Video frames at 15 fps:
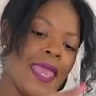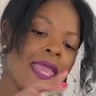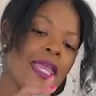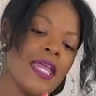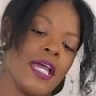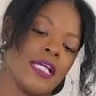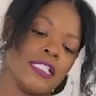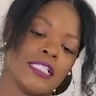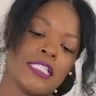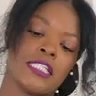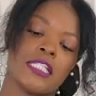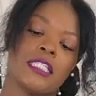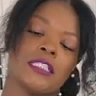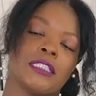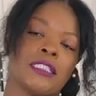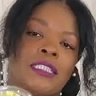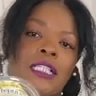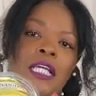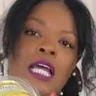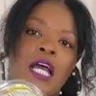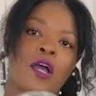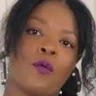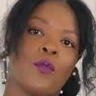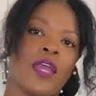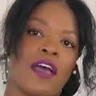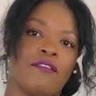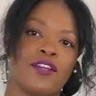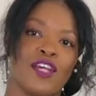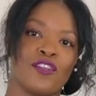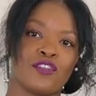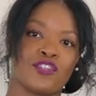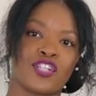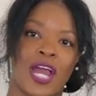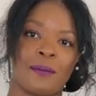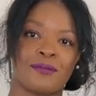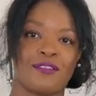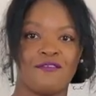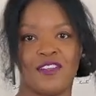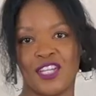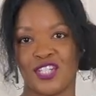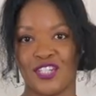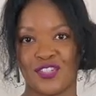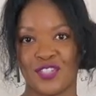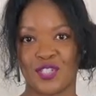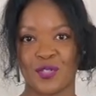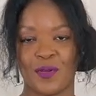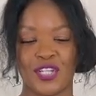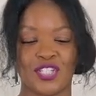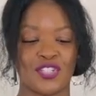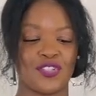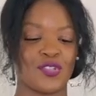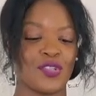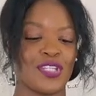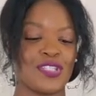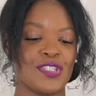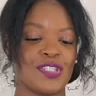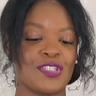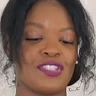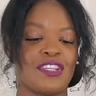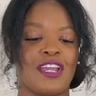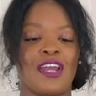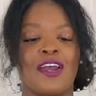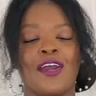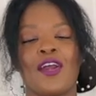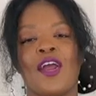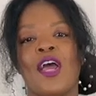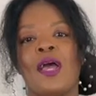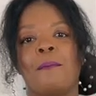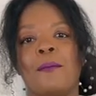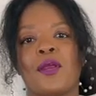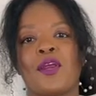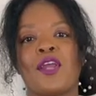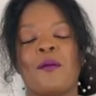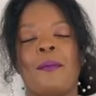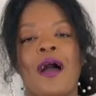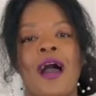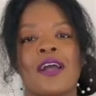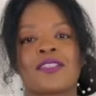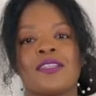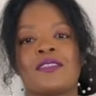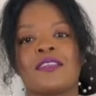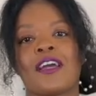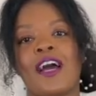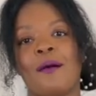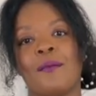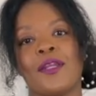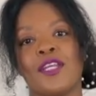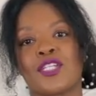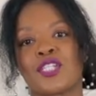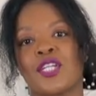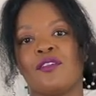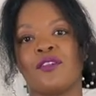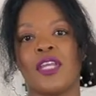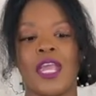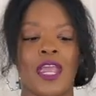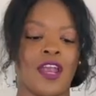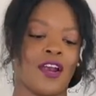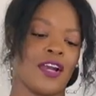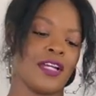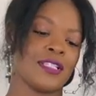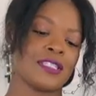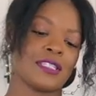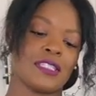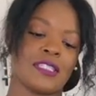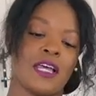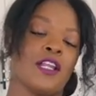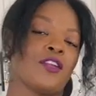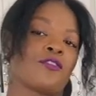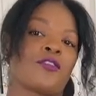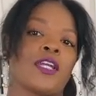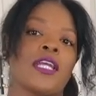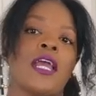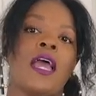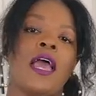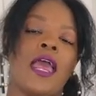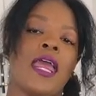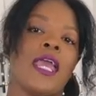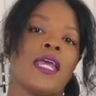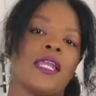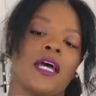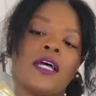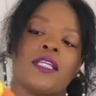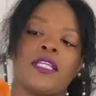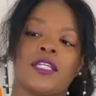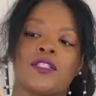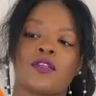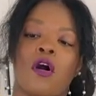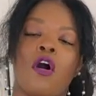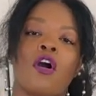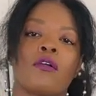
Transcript: And we have another chopped veggie situation. So this is their Mirepoix. It's a combination of carrots, celery, and onions